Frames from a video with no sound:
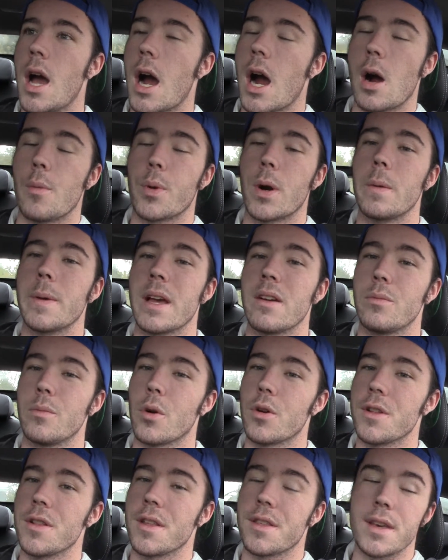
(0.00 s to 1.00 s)
I'll probably have
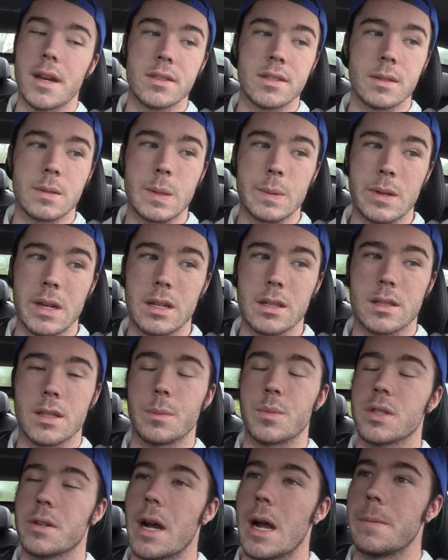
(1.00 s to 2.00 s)
more than 1,000
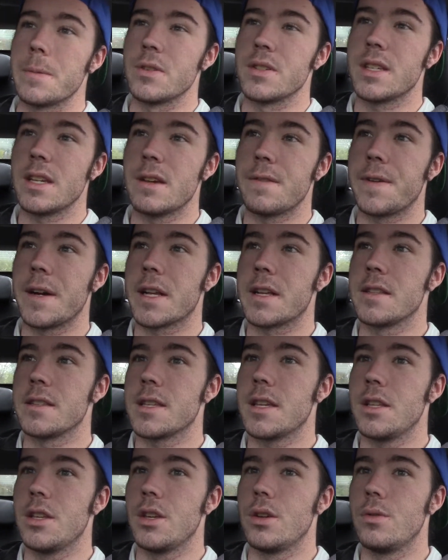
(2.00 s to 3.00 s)
subscribers if I
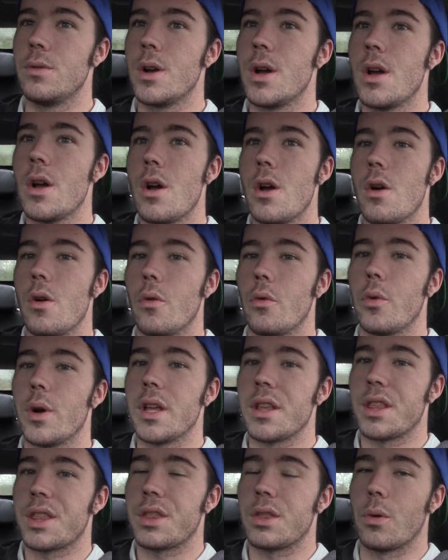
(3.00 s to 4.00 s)
continue
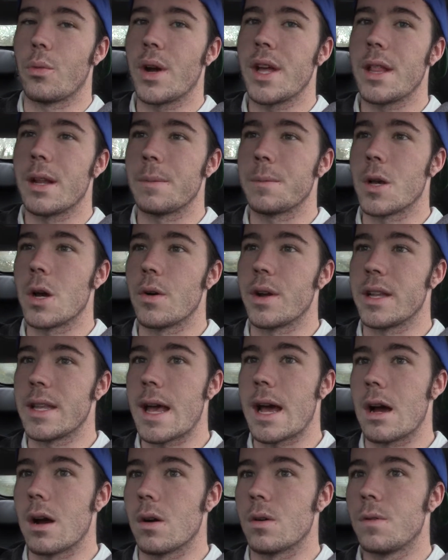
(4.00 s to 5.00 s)
with the way that I'm going
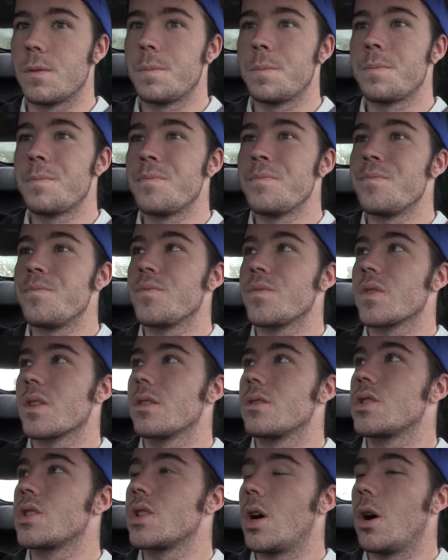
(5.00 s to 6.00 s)
now.
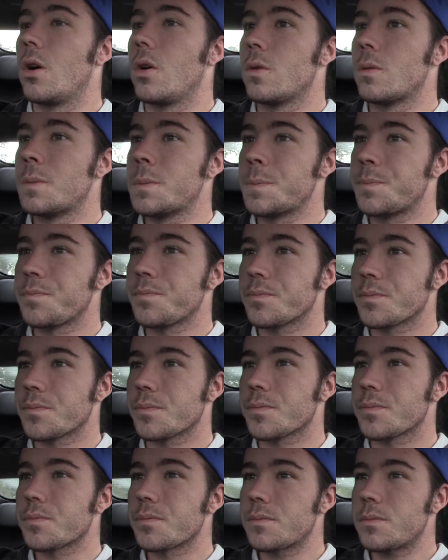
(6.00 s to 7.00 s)
So
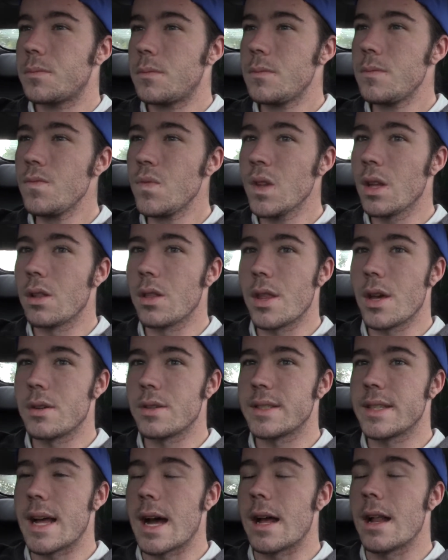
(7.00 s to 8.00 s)

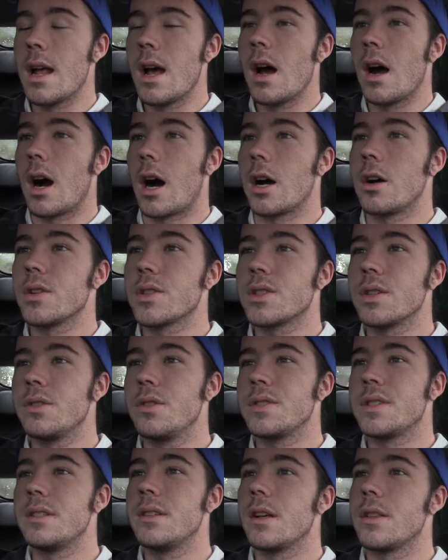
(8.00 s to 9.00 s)
there's that. I also
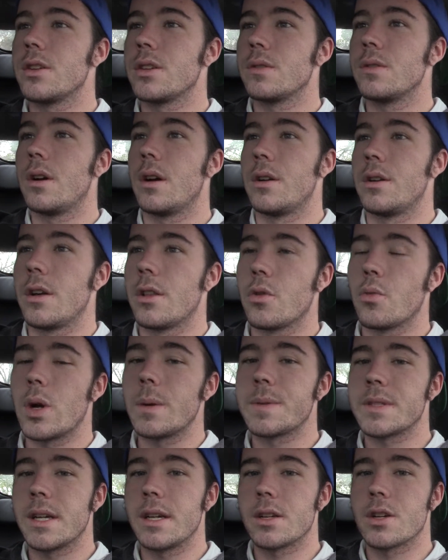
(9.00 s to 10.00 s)
use another
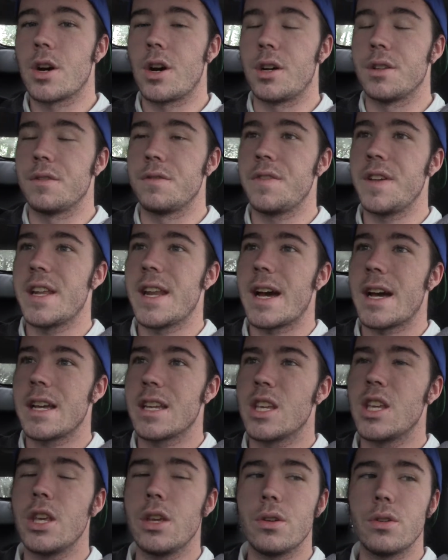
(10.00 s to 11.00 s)
website called
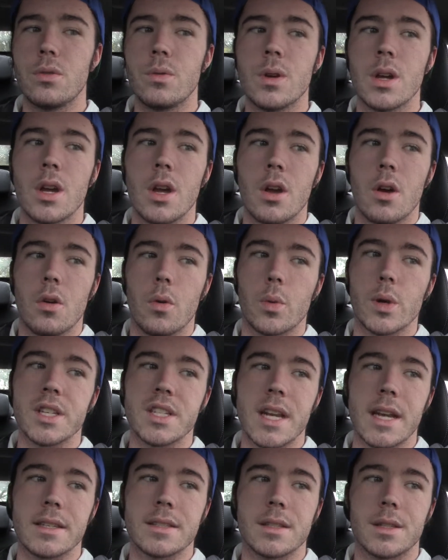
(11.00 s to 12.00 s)
vidIQ,
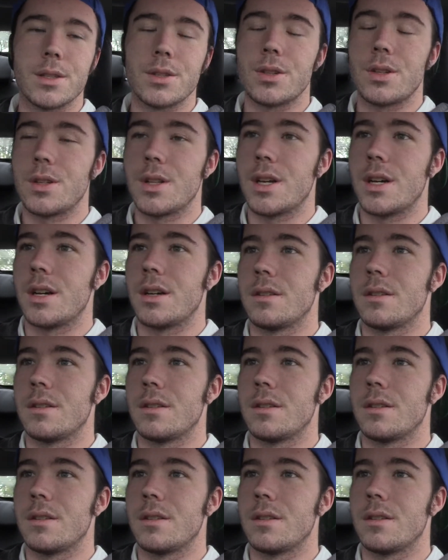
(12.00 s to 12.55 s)
which has a little,